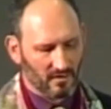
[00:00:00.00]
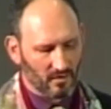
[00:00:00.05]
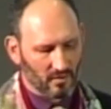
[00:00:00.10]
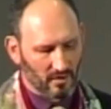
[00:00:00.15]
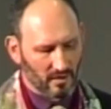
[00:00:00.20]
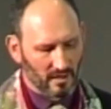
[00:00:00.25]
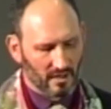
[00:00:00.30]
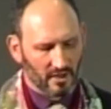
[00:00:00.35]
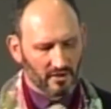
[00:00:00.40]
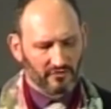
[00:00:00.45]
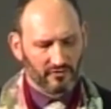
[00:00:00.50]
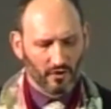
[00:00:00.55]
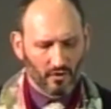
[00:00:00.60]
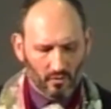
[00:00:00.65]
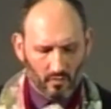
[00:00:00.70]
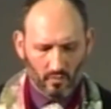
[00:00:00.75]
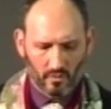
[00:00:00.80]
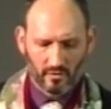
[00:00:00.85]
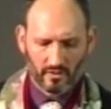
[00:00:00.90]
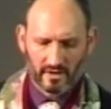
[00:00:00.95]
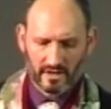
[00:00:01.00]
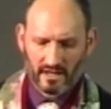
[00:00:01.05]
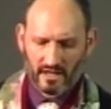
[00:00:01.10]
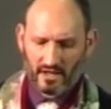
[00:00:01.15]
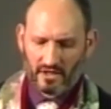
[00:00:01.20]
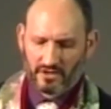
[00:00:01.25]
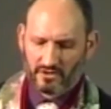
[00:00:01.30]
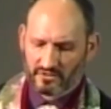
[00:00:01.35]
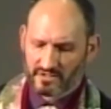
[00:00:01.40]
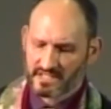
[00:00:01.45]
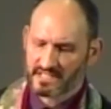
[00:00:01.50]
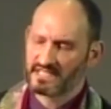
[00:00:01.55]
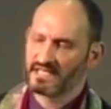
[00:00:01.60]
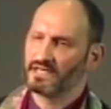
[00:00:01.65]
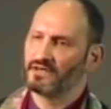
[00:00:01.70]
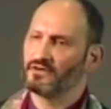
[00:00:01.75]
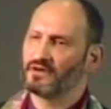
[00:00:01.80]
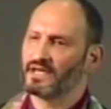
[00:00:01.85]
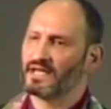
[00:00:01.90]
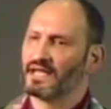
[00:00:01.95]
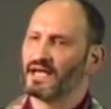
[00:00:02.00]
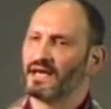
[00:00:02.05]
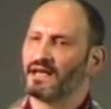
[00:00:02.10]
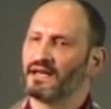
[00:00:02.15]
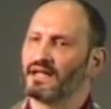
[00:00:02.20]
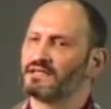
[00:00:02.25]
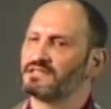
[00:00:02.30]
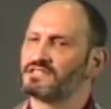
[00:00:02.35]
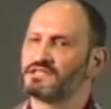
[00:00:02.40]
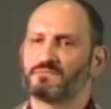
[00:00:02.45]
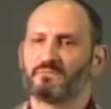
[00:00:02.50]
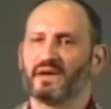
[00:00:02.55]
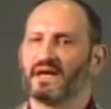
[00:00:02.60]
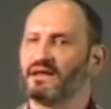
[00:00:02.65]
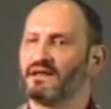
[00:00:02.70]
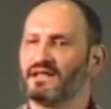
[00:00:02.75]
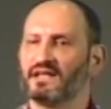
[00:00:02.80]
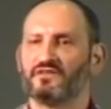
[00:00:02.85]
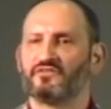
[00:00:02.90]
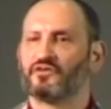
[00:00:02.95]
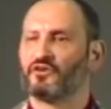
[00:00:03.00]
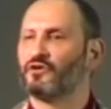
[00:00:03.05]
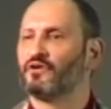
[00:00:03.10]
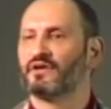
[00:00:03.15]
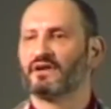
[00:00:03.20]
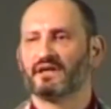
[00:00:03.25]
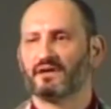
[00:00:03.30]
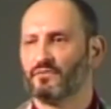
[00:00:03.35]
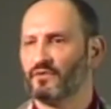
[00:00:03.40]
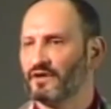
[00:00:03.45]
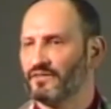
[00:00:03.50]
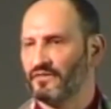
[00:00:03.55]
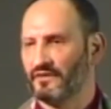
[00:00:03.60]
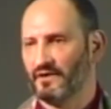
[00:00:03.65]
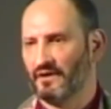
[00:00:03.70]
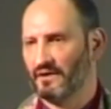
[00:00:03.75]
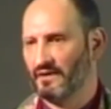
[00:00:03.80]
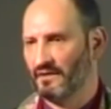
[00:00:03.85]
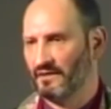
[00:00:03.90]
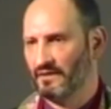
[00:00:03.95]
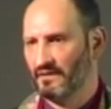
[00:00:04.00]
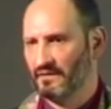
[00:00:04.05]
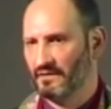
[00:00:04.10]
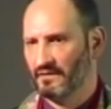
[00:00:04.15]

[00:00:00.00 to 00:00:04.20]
Or, don't worry, you'll see her again and spend eternity with her.